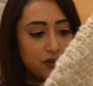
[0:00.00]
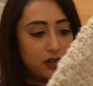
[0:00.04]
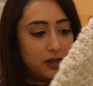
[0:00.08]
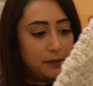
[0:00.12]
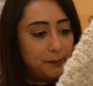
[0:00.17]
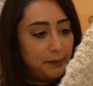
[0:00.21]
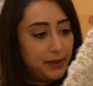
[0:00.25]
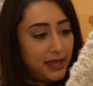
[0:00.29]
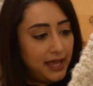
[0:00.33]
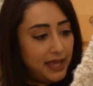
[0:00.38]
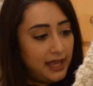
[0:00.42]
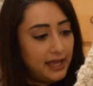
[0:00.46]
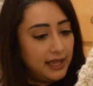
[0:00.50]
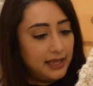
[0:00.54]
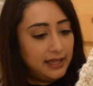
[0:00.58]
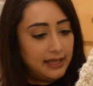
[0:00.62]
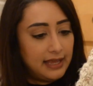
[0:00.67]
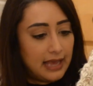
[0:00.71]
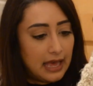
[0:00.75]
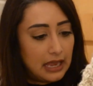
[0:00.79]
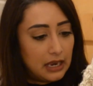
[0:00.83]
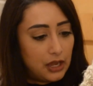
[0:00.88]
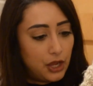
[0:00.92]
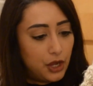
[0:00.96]
of got pink,
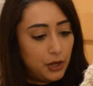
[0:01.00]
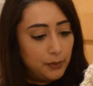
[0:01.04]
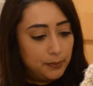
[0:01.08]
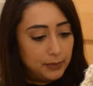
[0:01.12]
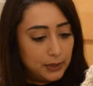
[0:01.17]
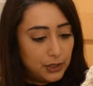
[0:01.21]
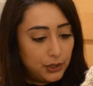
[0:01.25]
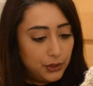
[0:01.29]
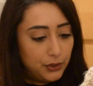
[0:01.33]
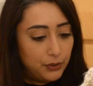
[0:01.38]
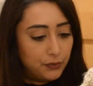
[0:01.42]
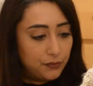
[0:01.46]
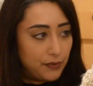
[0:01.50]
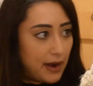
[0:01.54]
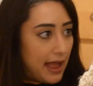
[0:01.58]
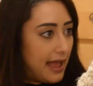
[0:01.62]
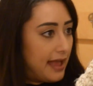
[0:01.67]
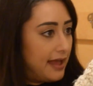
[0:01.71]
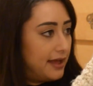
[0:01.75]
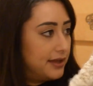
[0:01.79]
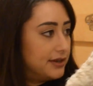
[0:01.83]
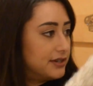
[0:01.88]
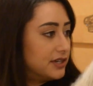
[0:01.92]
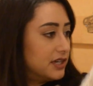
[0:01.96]
yellow, blue,
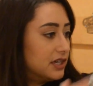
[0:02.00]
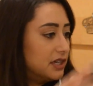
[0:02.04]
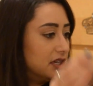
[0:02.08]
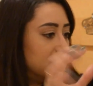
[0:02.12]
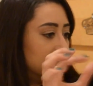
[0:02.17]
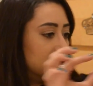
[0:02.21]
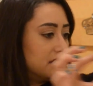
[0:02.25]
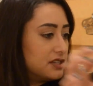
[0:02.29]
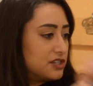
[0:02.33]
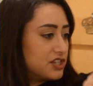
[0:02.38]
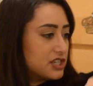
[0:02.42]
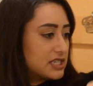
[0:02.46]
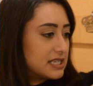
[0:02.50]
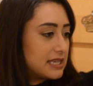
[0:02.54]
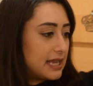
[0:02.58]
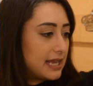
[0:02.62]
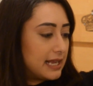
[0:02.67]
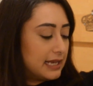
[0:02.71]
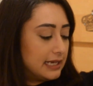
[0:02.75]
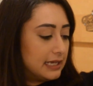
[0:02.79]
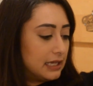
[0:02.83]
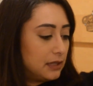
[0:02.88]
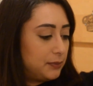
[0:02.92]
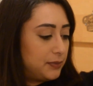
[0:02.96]
red, just
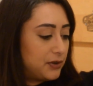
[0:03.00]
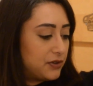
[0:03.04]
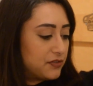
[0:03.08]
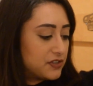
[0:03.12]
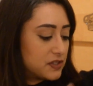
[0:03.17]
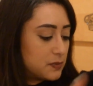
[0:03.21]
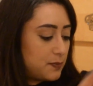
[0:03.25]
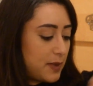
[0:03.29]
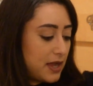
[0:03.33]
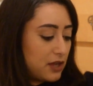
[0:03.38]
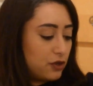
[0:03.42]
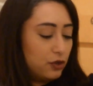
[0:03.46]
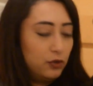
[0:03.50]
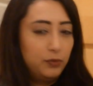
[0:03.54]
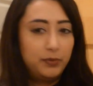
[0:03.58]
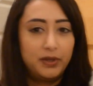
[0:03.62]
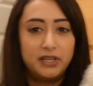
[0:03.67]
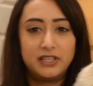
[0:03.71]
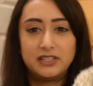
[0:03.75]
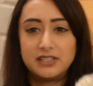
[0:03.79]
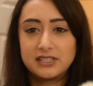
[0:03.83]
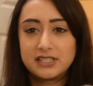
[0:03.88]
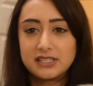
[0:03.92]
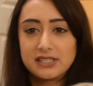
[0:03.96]
like a little bit of speckled,
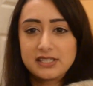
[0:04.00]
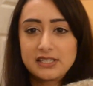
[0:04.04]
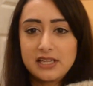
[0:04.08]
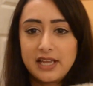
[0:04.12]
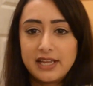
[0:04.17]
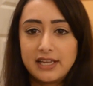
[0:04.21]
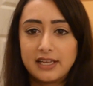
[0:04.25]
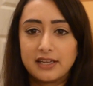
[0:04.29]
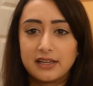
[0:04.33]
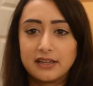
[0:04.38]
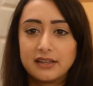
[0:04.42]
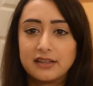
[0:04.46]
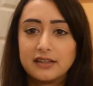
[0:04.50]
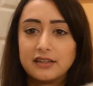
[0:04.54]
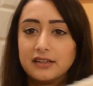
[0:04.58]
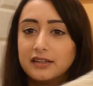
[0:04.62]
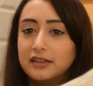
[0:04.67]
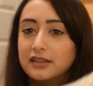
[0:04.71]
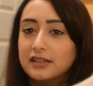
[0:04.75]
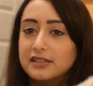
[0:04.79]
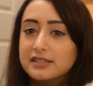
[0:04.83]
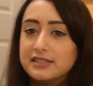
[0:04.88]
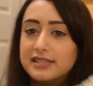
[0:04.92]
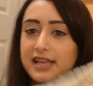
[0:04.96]
but it doesn't like
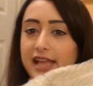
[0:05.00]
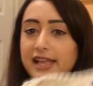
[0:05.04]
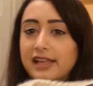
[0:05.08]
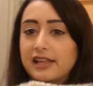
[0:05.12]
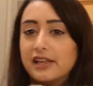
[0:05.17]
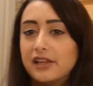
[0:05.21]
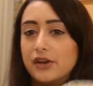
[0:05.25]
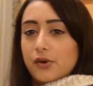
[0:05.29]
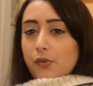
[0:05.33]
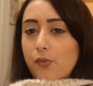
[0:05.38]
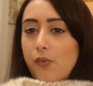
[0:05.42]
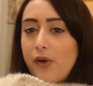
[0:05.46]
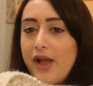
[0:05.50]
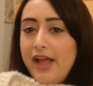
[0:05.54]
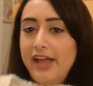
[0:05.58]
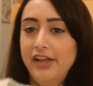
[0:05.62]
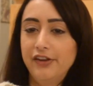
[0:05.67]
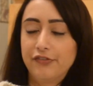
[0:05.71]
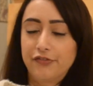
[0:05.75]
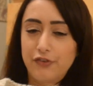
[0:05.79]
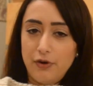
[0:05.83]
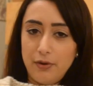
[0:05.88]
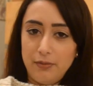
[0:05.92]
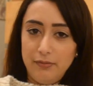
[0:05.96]
take it
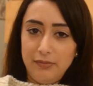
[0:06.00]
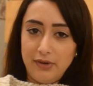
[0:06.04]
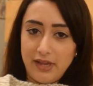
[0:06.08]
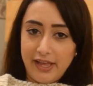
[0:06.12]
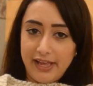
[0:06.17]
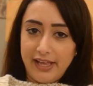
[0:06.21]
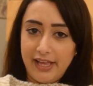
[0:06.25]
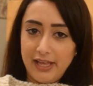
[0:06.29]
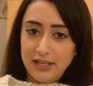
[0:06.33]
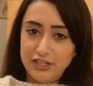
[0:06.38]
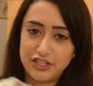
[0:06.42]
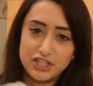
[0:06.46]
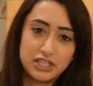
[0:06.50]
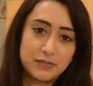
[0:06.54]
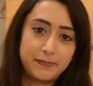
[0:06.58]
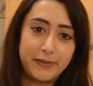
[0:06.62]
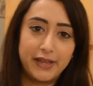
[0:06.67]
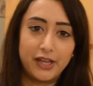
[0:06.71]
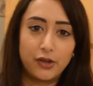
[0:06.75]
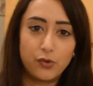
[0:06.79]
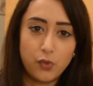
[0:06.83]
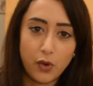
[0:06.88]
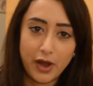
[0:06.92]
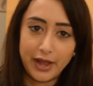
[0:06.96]
away from like it just
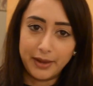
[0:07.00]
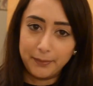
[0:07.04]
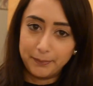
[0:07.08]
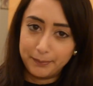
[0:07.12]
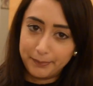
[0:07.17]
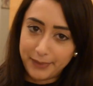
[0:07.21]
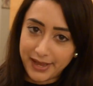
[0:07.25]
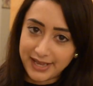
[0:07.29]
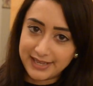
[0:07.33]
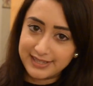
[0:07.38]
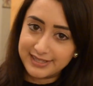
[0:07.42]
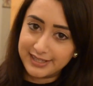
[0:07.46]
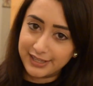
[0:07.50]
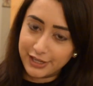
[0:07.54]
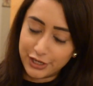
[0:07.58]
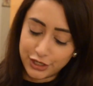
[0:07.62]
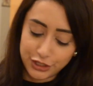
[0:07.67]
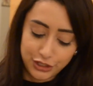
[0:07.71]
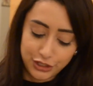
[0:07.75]
being quite basic